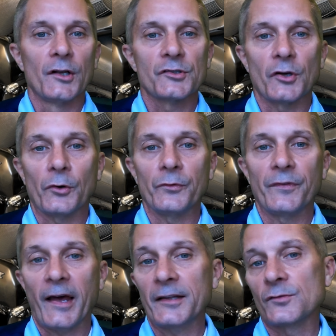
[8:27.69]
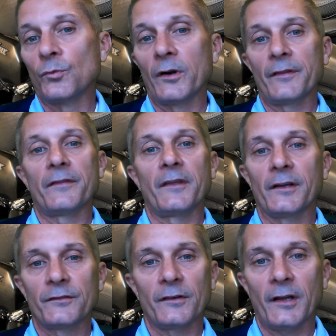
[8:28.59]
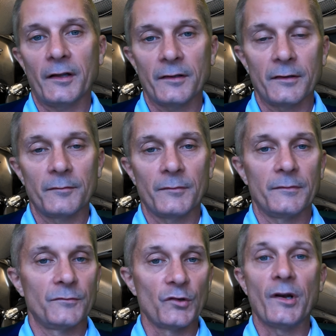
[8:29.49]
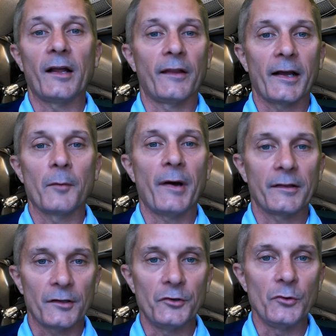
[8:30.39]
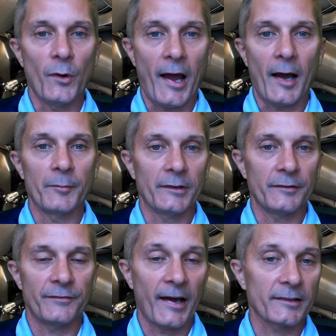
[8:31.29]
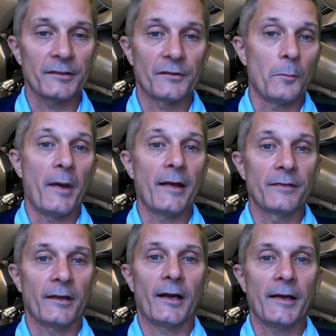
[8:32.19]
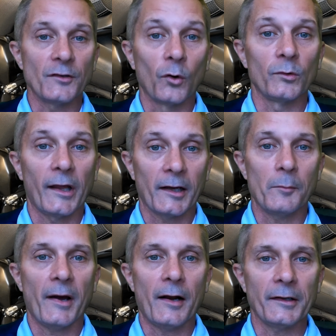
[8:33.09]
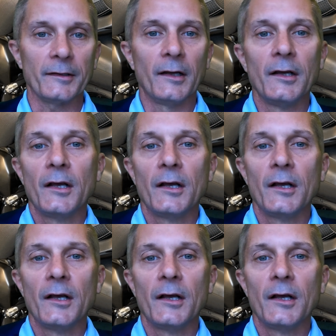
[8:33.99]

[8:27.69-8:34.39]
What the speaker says: So that's one of the things that I do not like about the new app. In fact, it's the main thing I don't like about it.